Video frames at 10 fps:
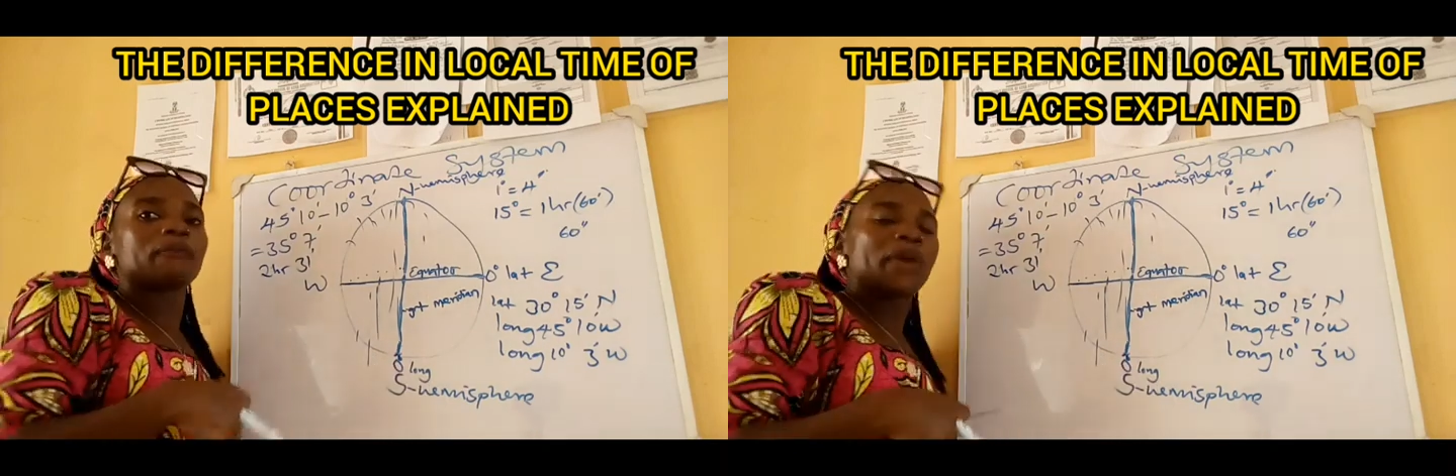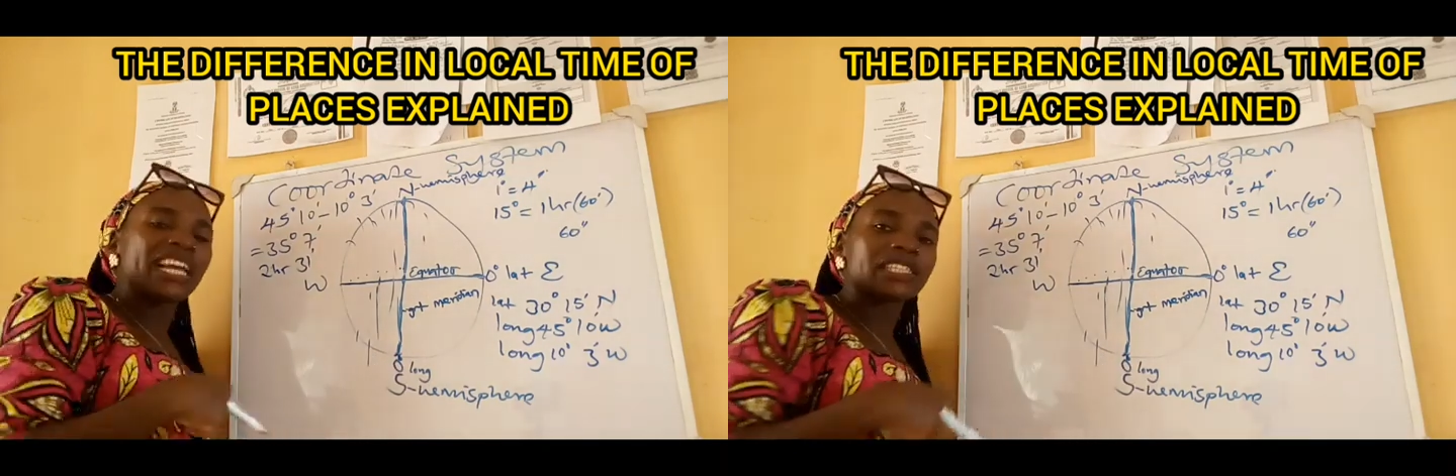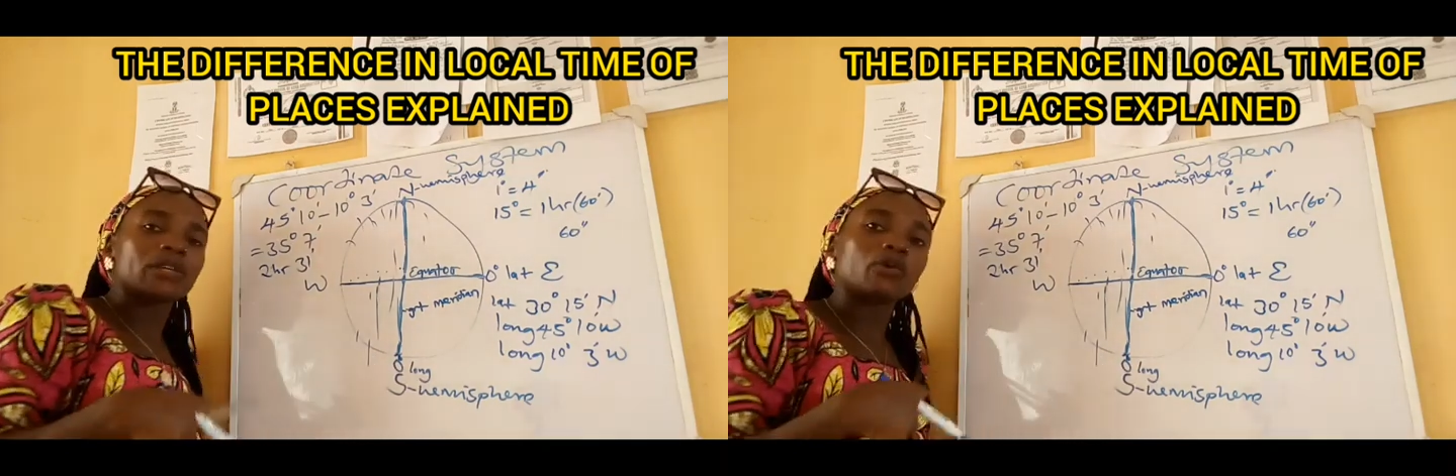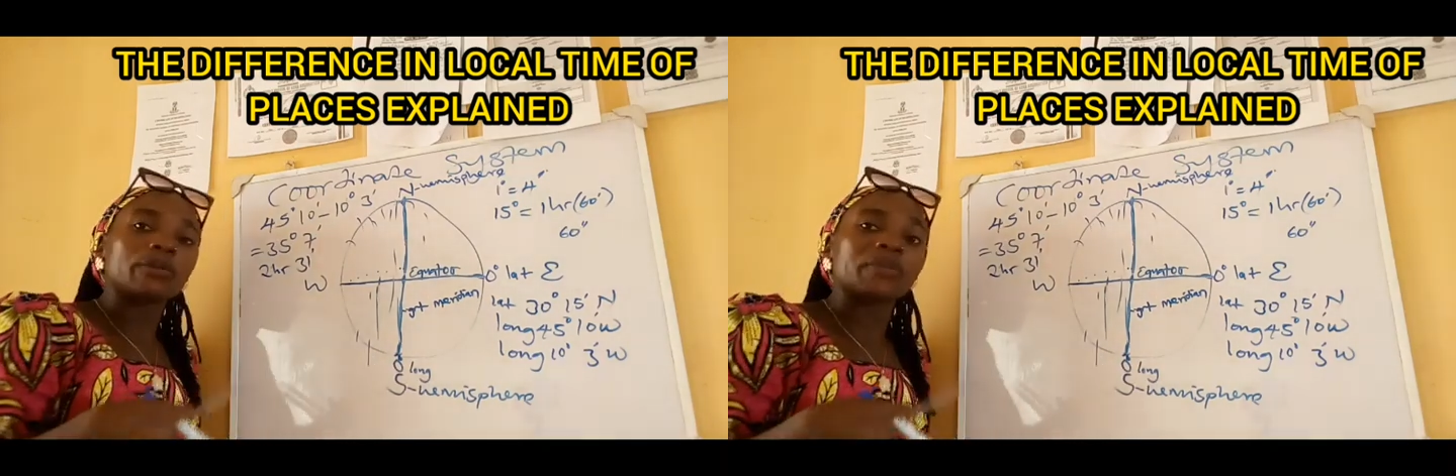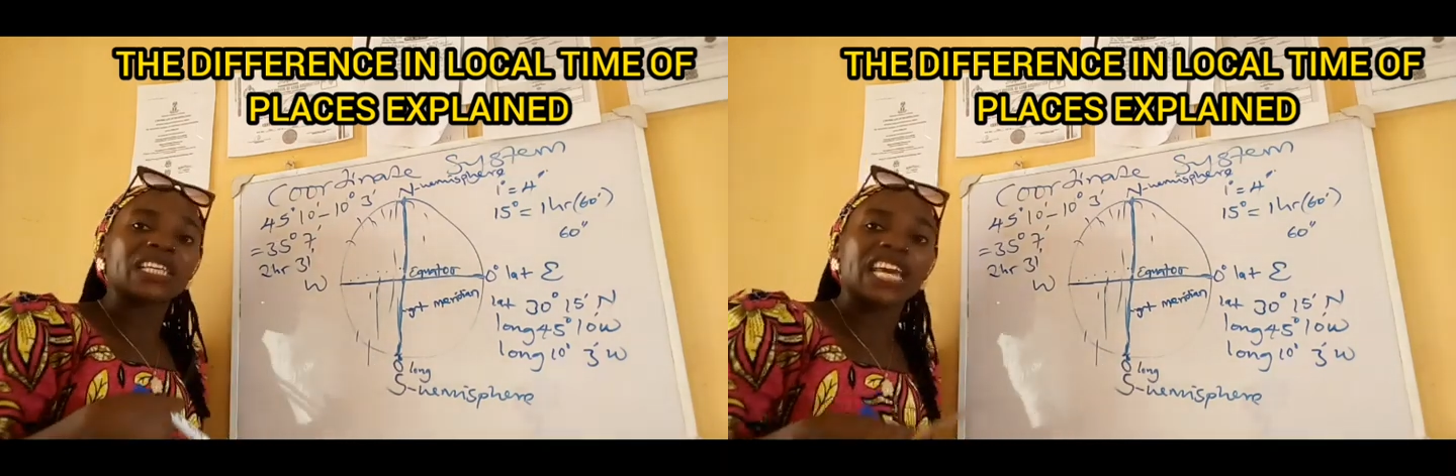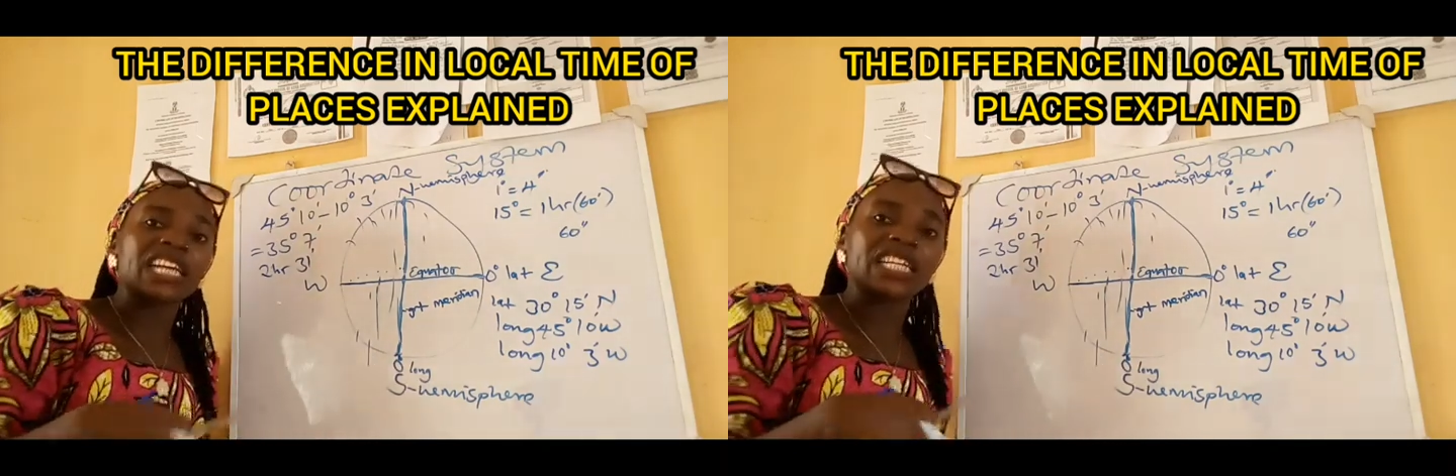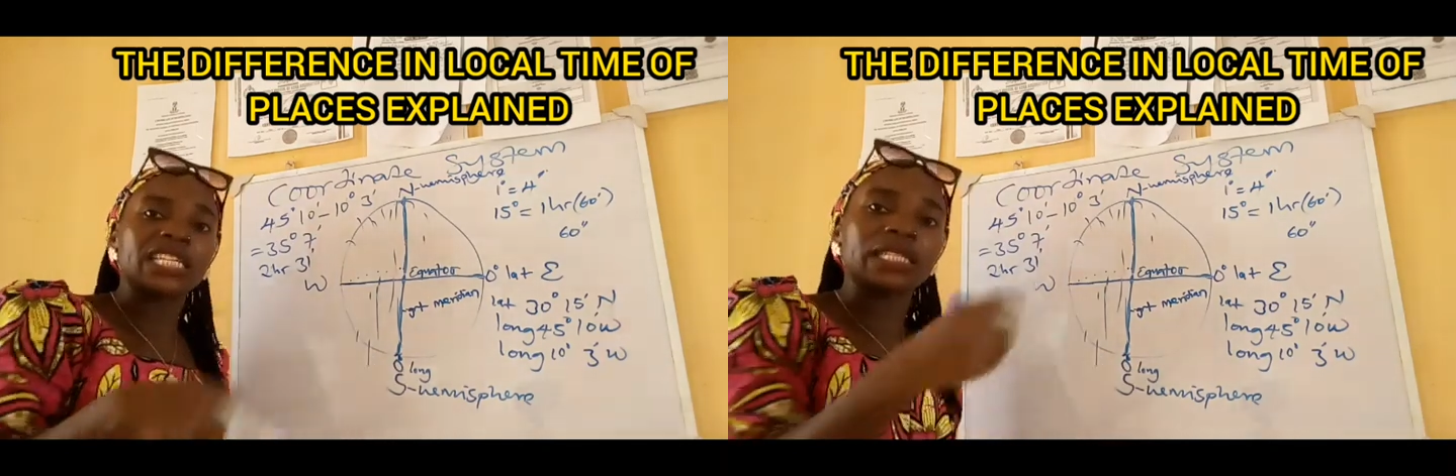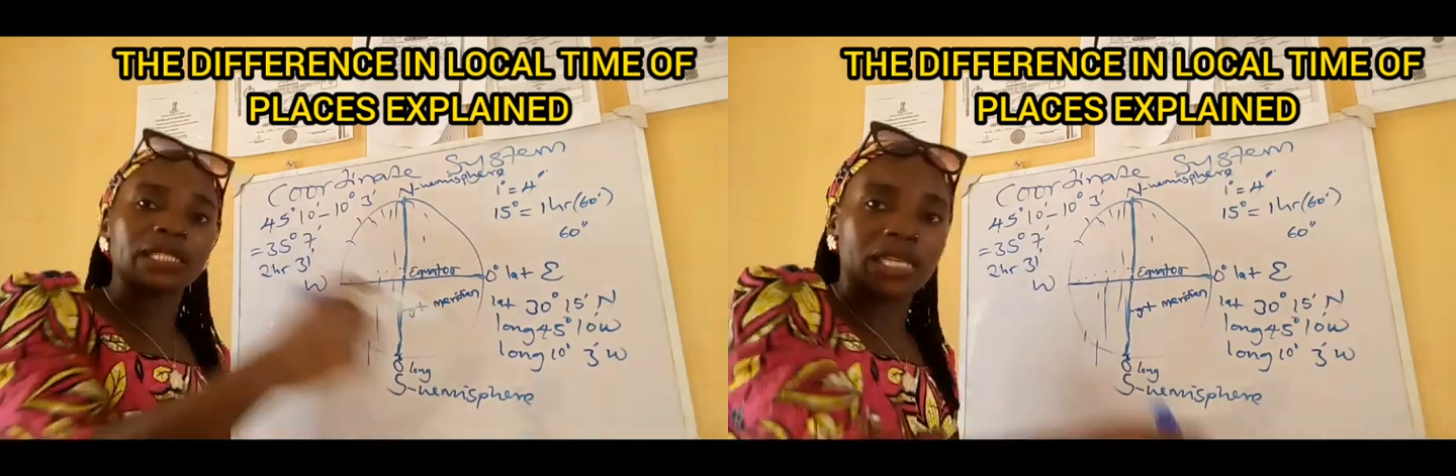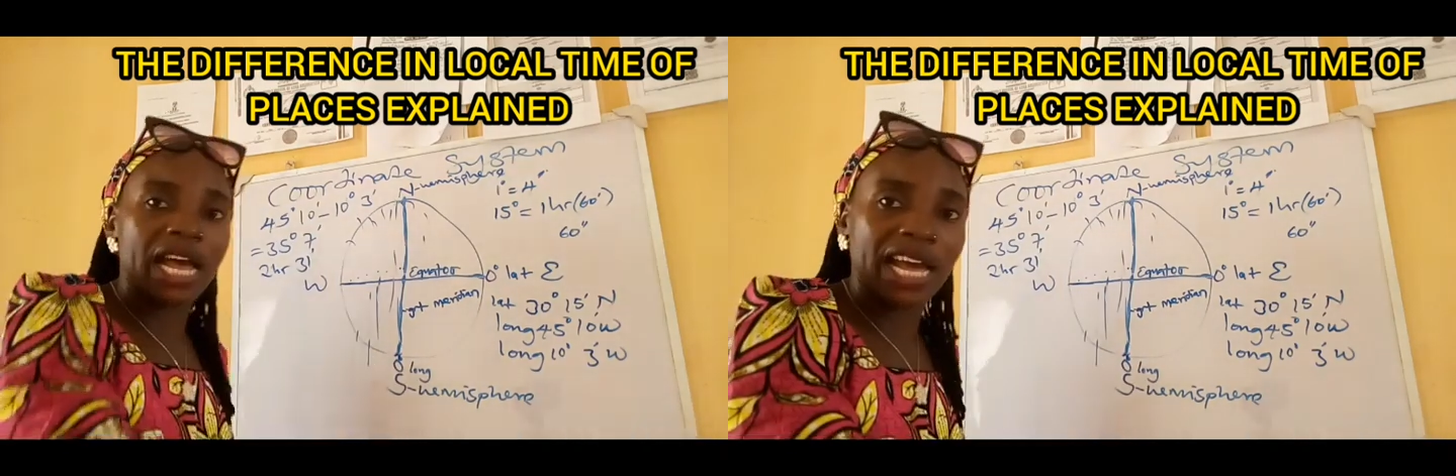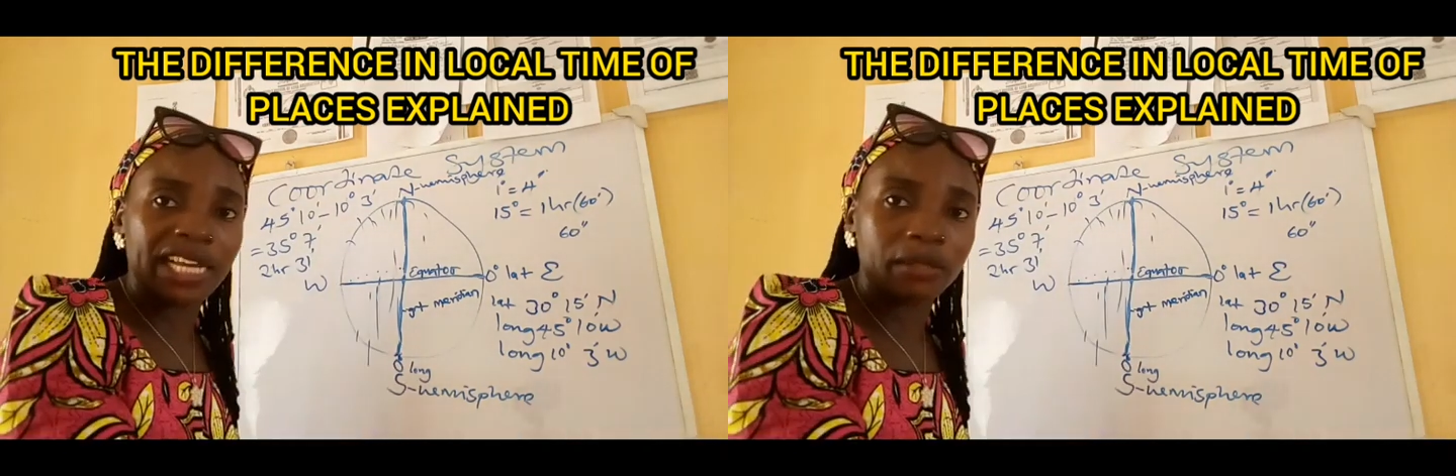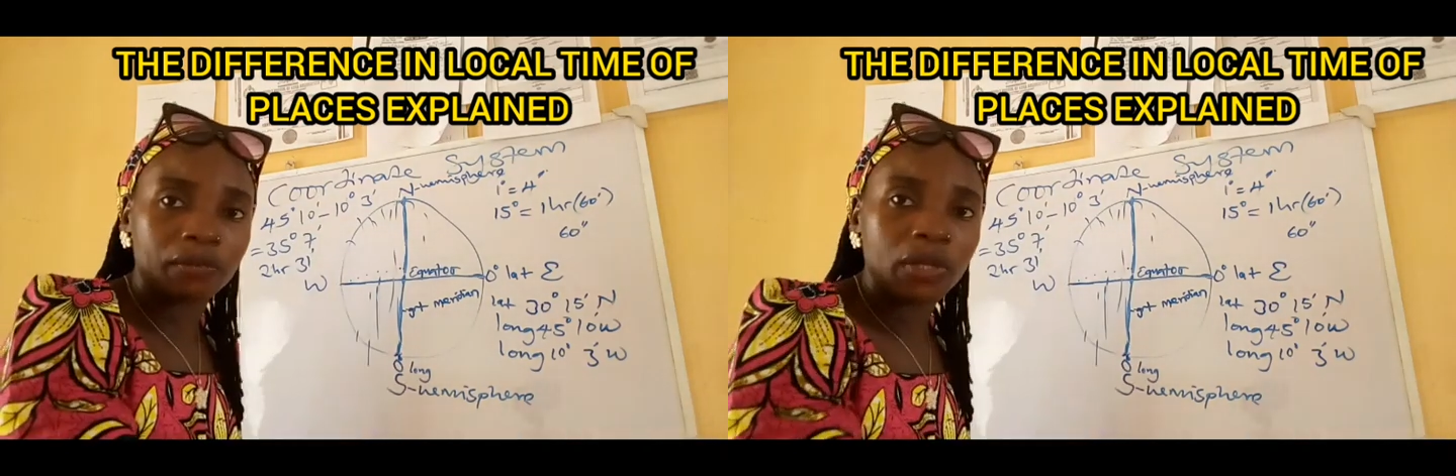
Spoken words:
person will be gaining time